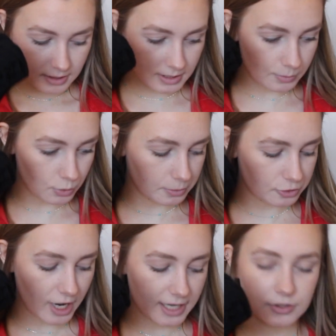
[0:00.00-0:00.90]
some
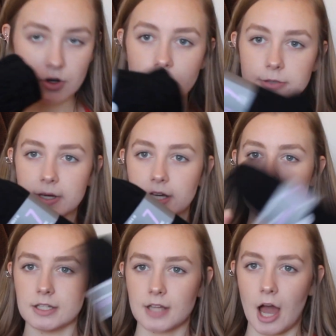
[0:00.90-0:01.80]
normal trainer socks
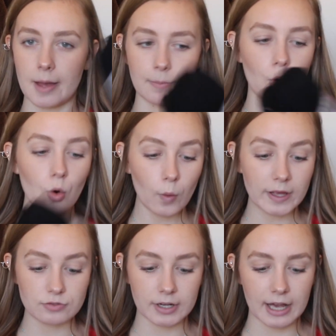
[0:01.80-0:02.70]
because I am
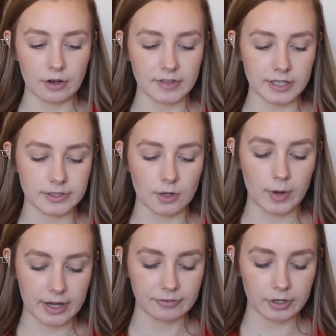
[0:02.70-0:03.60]
always running out of these. So
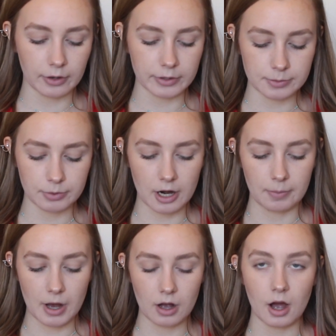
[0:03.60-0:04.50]
whenever I go into
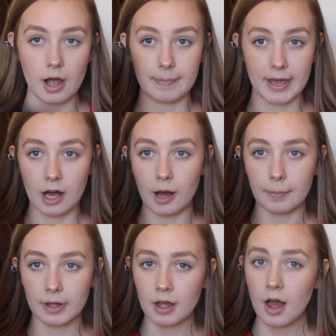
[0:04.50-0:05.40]
Primark, I pick
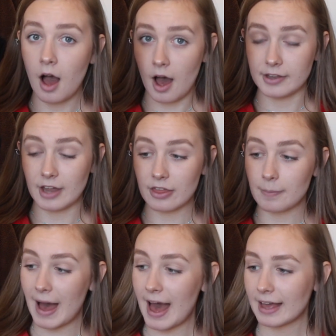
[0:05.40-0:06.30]
up
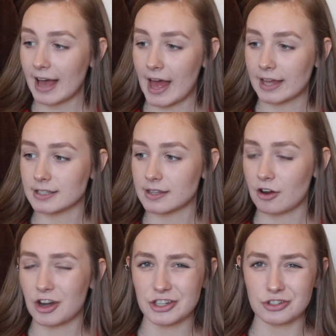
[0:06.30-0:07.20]
another pack and
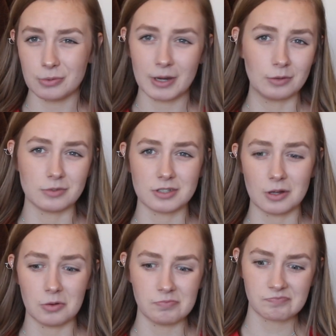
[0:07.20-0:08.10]
they're only £2.
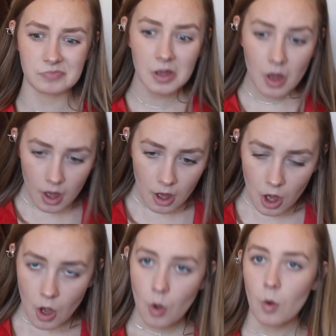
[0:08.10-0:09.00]
So
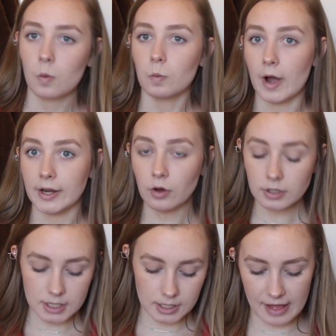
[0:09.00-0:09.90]
why
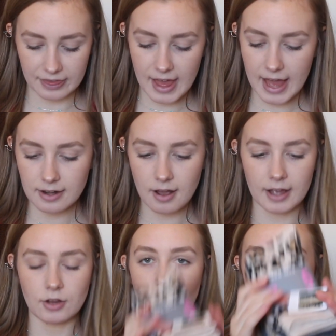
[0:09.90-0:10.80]
not? Then
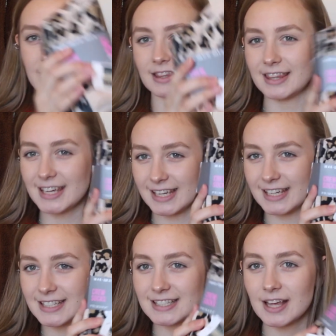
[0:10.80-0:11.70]
I got
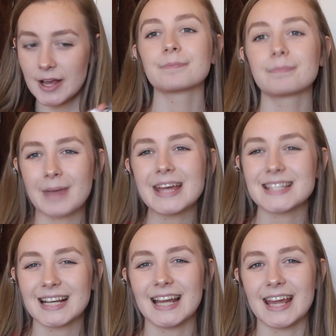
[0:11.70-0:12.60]
these.
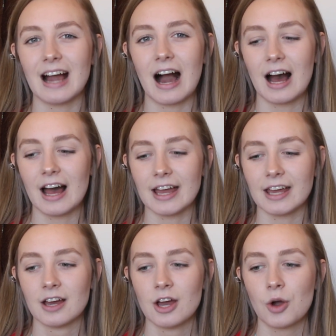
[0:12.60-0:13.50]
Basically,
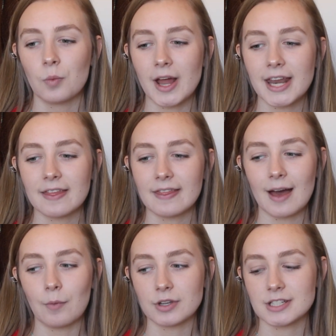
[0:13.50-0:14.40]
I went in
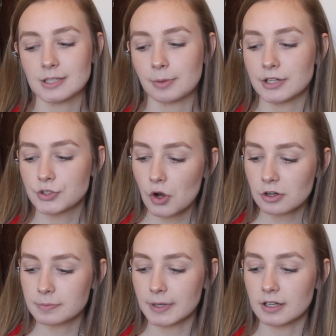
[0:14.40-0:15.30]
there wanting to buy
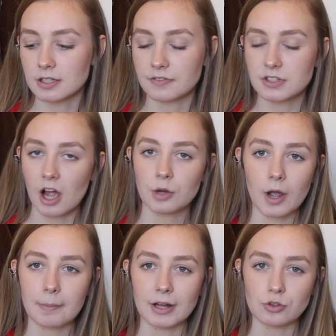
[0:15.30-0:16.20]
socks because I've started
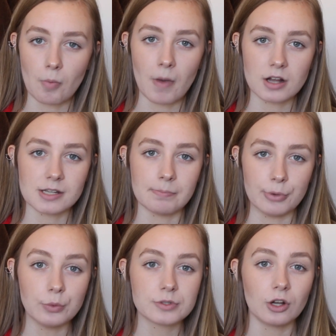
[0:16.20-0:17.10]
wearing my Doc Marten
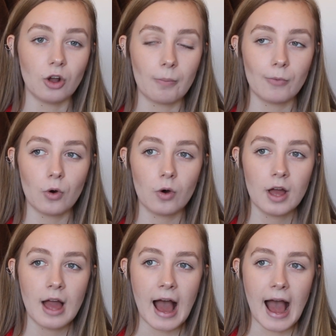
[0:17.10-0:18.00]
boots a lot more,
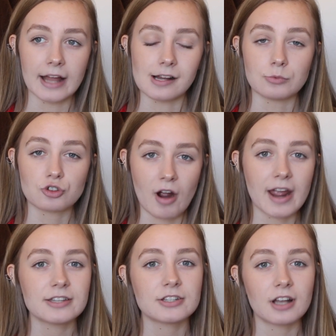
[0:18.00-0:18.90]
and I'm
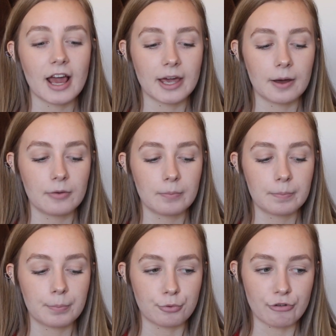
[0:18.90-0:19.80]
trying to like
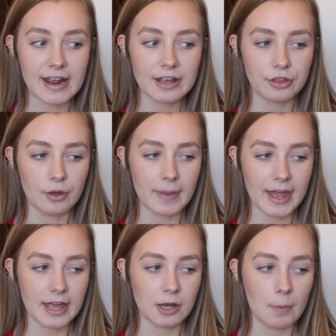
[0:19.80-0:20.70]
break them
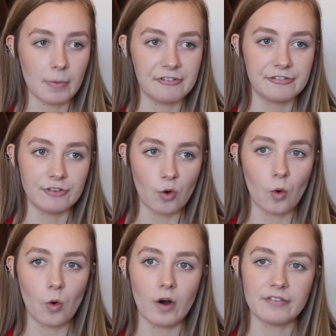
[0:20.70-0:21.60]
in
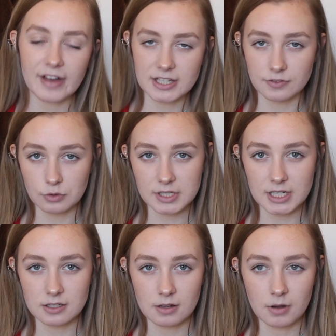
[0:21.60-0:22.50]
before festival
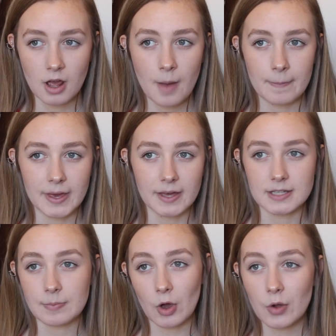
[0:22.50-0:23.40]
season
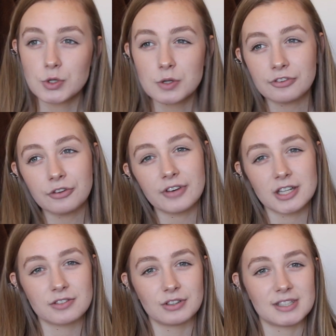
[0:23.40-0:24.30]
because I'm going to a few
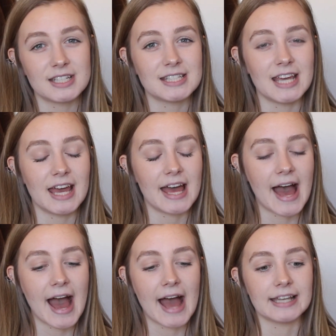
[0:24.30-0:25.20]
festivals this year
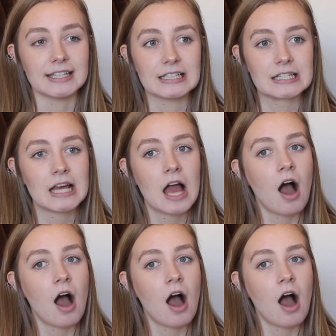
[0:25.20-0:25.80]
and